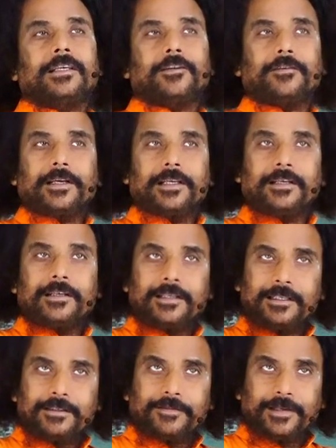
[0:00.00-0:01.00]
You can
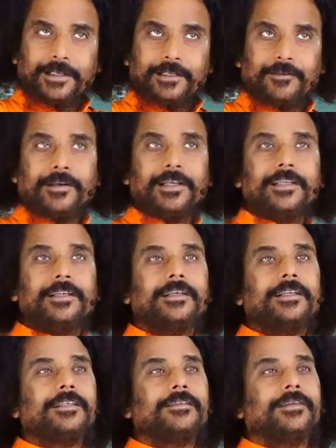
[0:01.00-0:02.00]
increase weight, you can
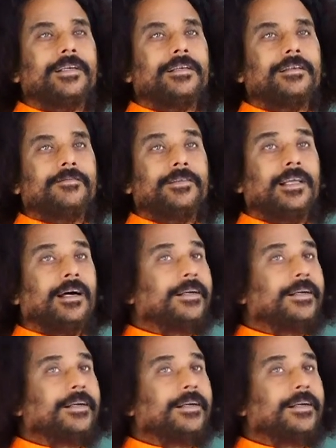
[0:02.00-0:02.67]
decrease weight with one